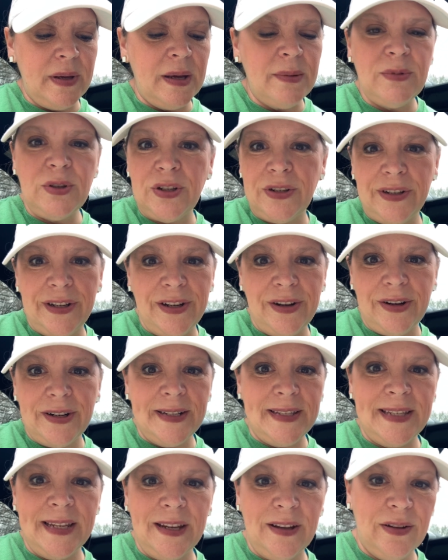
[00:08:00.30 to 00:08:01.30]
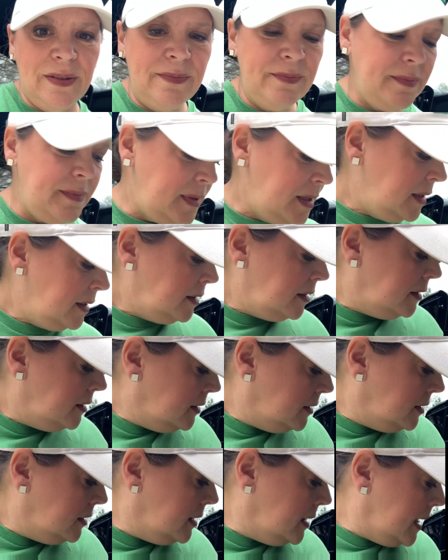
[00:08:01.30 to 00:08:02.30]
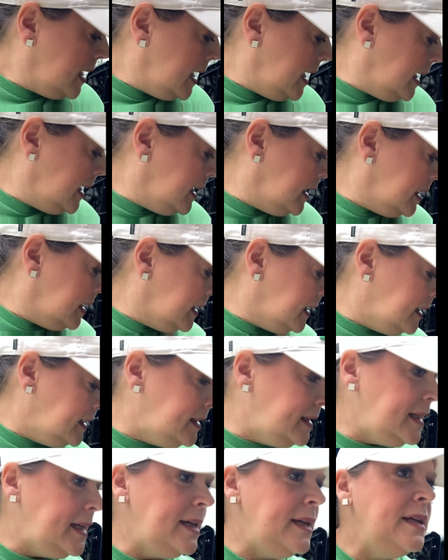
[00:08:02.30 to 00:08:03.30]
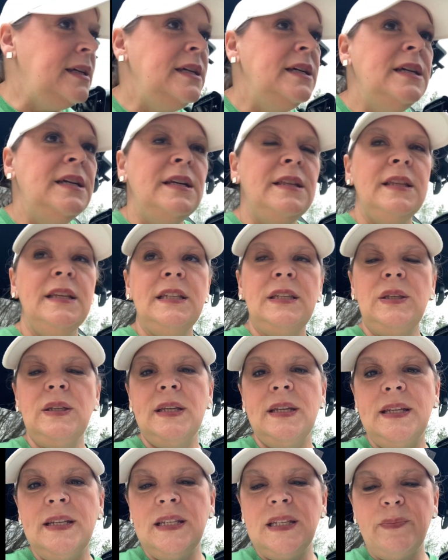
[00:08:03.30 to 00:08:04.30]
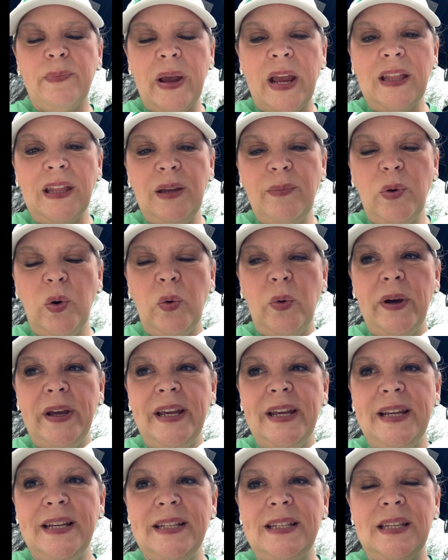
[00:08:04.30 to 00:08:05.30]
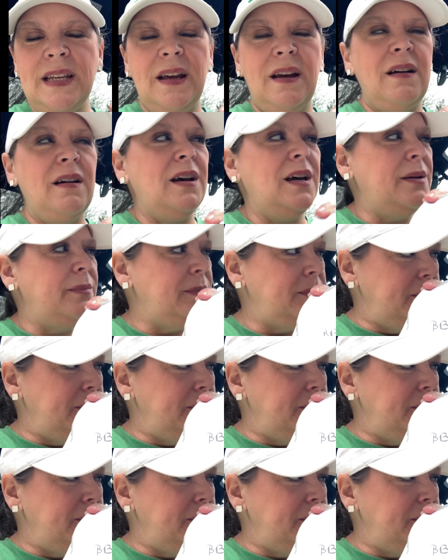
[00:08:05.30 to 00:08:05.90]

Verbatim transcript: I'm sure a yard sale. And this is Bailey Boys um,